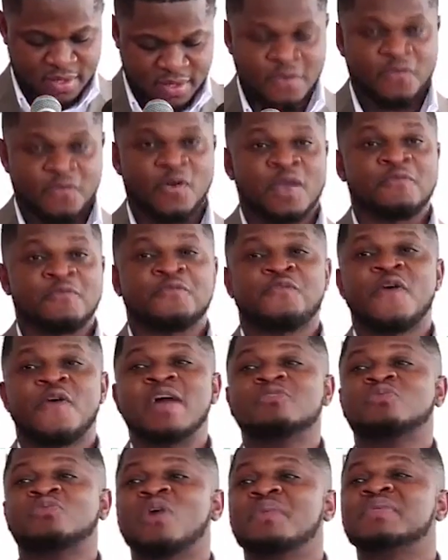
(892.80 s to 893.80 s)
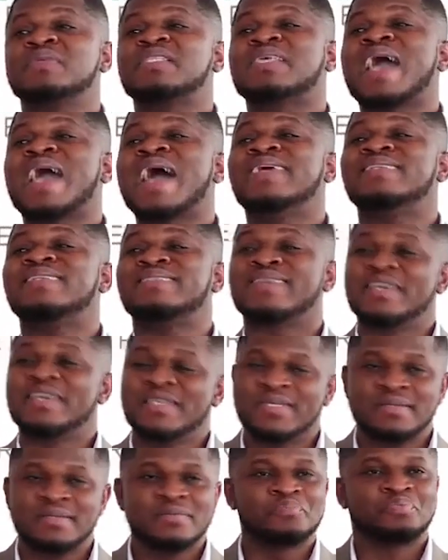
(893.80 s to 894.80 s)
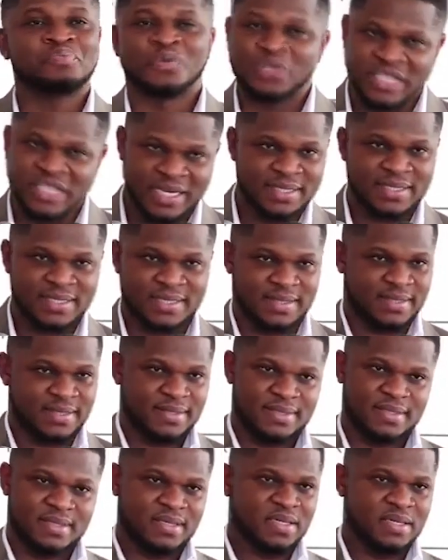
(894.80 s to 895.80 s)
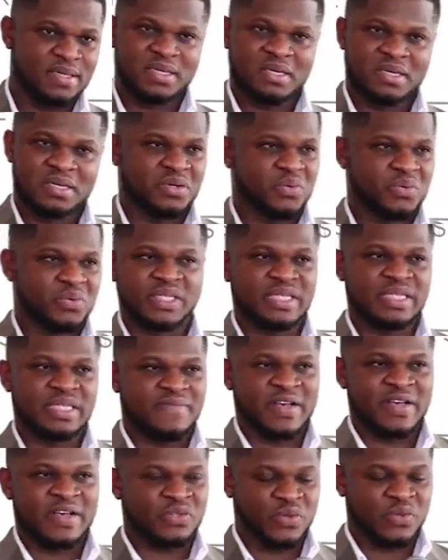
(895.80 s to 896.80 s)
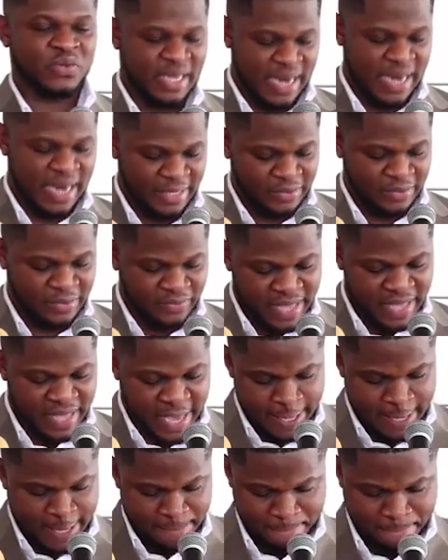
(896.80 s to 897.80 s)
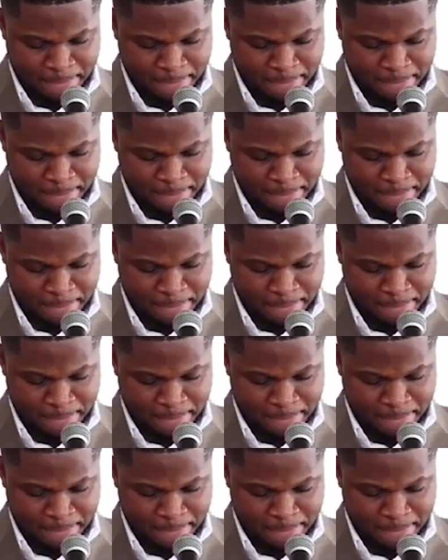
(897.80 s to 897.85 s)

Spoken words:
for a phantom SkyTrain project, which never saw the light of day.